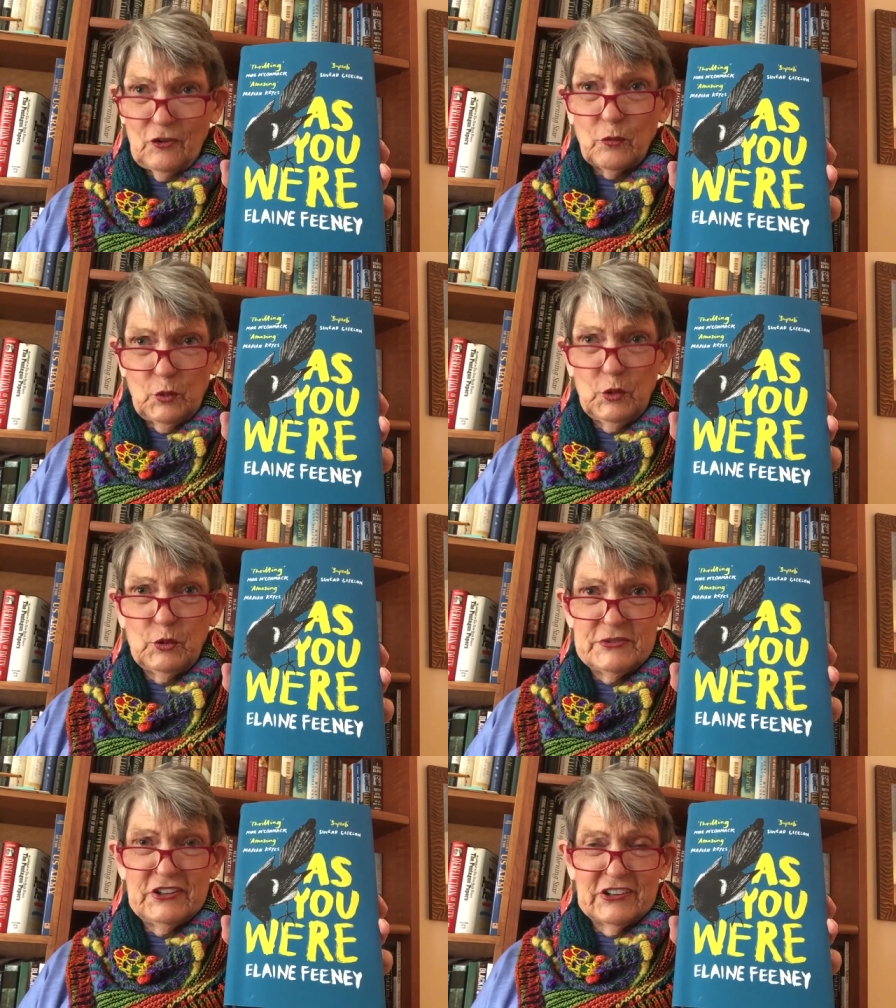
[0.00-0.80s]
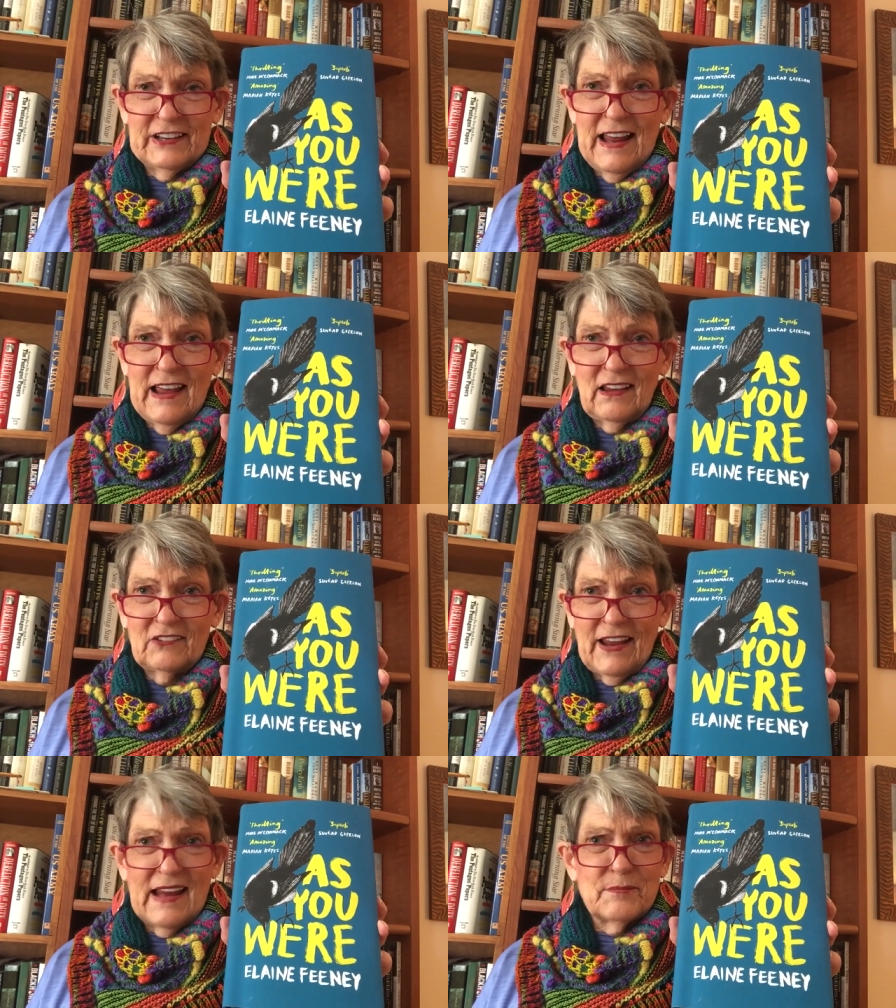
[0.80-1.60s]
or the room she's in
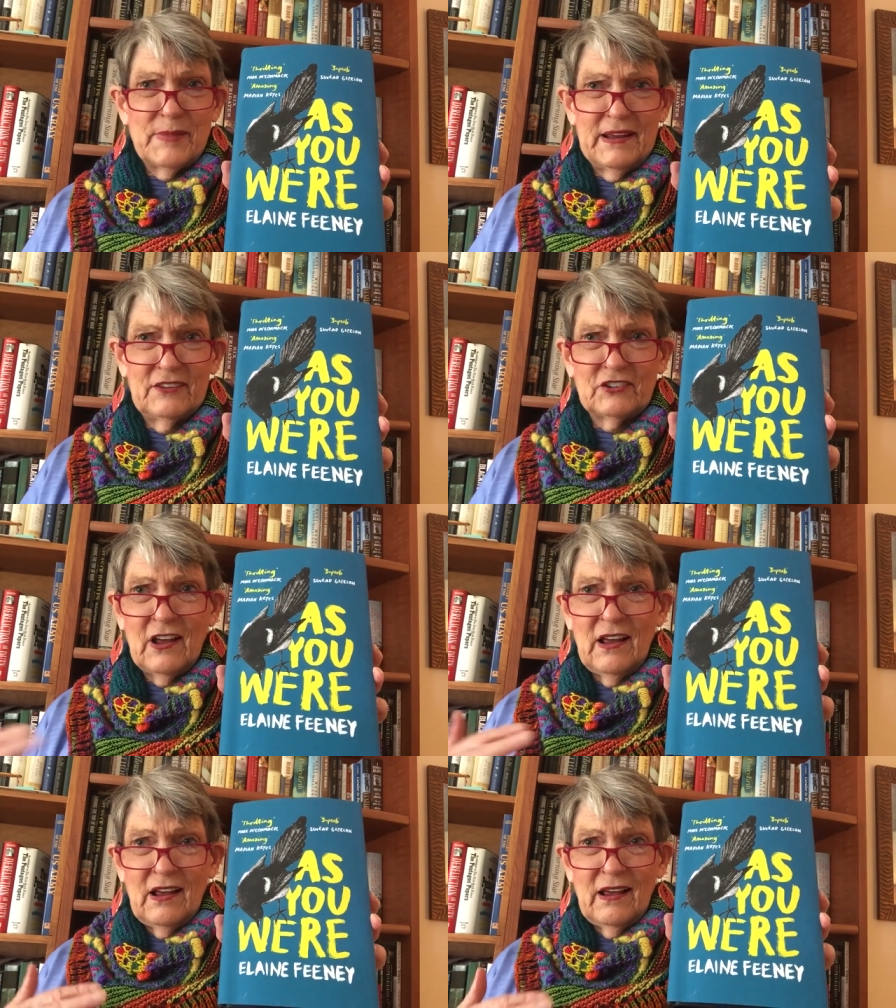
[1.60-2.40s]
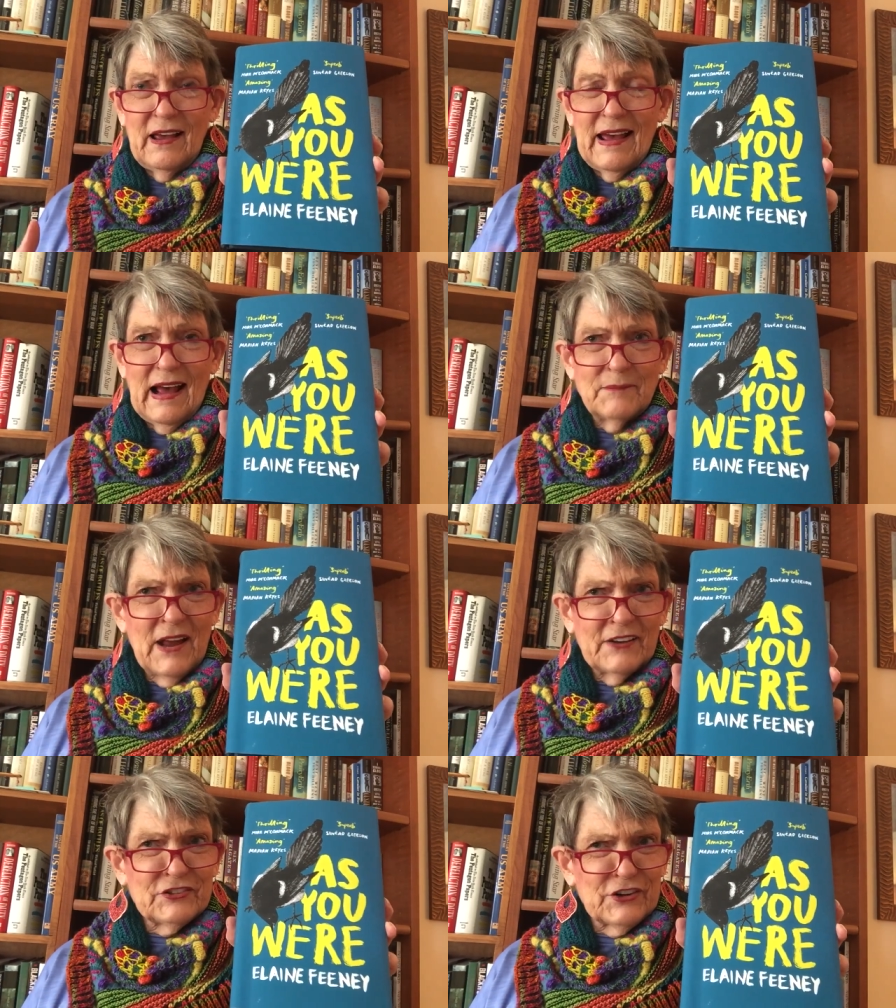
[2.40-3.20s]
has eight beds. I'm
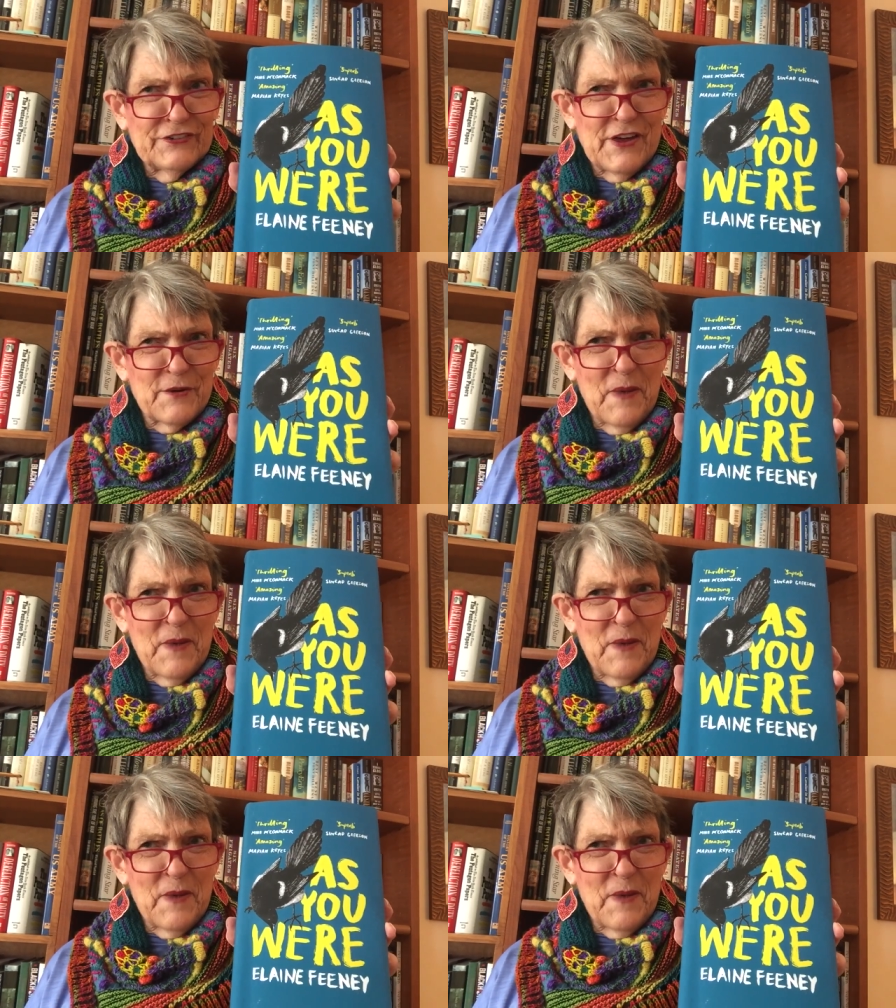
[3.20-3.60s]
not sure if there